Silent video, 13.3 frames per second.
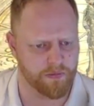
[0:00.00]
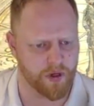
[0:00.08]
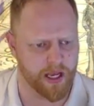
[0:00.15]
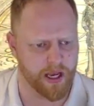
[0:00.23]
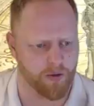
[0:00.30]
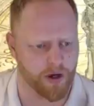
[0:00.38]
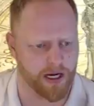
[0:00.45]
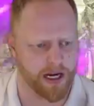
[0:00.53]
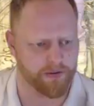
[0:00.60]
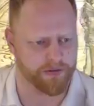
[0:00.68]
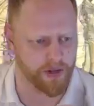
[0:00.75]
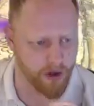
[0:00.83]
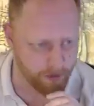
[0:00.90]
Okay, we're going to
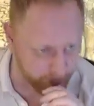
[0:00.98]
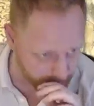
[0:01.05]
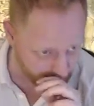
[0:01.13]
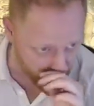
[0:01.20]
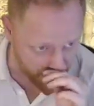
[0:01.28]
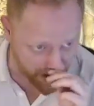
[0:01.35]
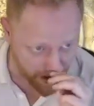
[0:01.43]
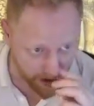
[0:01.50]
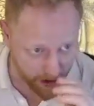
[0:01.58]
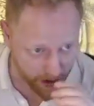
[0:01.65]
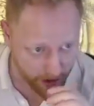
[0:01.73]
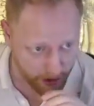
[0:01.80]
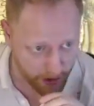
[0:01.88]
have to go
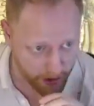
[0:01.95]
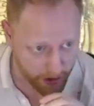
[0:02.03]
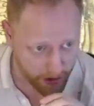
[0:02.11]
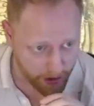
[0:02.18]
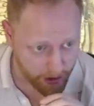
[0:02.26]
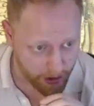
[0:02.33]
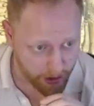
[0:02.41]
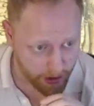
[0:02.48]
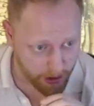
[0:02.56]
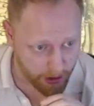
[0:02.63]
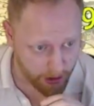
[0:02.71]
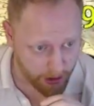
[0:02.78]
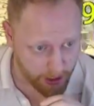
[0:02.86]
for
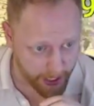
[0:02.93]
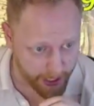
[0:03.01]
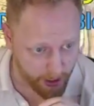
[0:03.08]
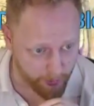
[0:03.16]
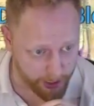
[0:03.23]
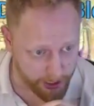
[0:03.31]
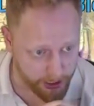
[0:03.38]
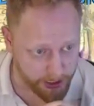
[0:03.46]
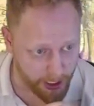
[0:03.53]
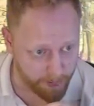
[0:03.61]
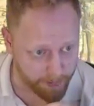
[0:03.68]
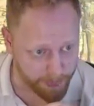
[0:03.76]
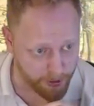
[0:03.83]
AoE.
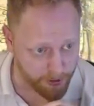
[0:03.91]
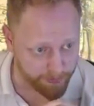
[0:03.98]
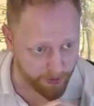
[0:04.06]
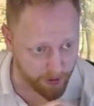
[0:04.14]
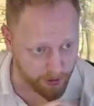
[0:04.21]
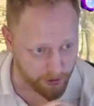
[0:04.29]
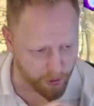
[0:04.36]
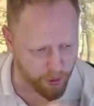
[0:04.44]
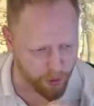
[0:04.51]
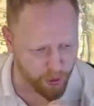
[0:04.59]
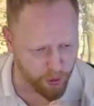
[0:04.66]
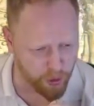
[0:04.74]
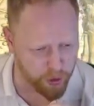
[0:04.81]
Yep, beautiful.
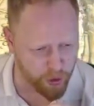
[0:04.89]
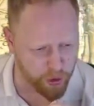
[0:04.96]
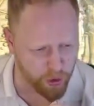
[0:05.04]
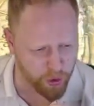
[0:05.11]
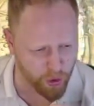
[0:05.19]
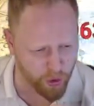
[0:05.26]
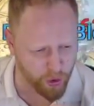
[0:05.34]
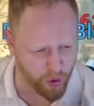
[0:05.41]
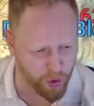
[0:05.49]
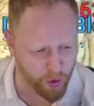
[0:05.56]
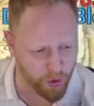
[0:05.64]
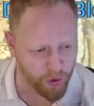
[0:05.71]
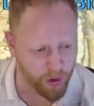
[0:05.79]

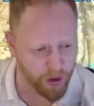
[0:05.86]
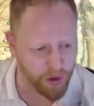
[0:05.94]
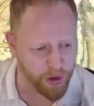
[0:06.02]
Ooh.